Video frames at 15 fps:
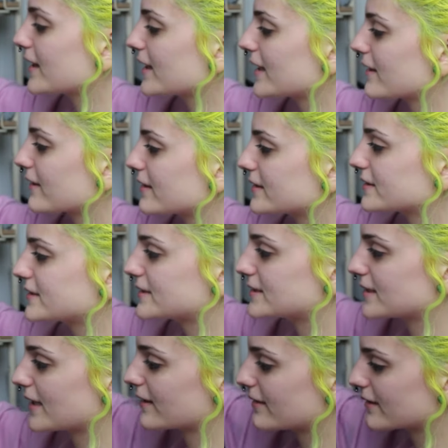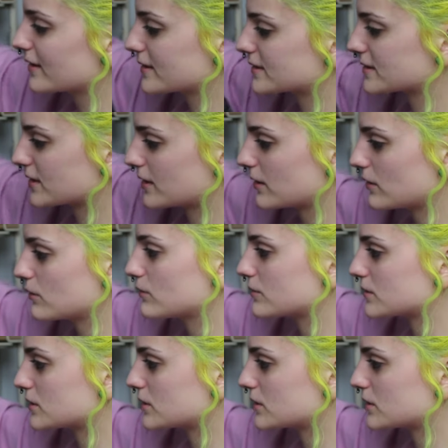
I like this. I think it's cute,